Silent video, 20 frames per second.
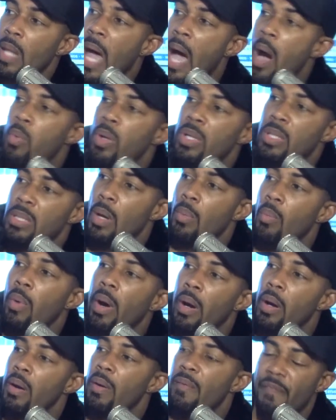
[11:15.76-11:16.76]
Now we're
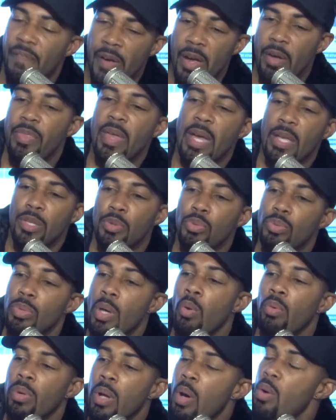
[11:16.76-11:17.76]
somewhere. Fear that you
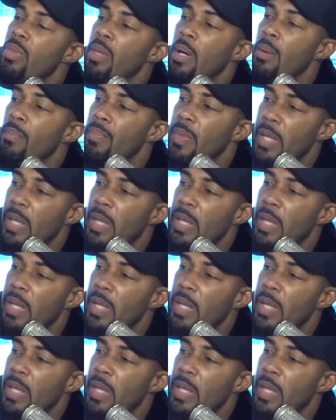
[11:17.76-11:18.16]
don't know them.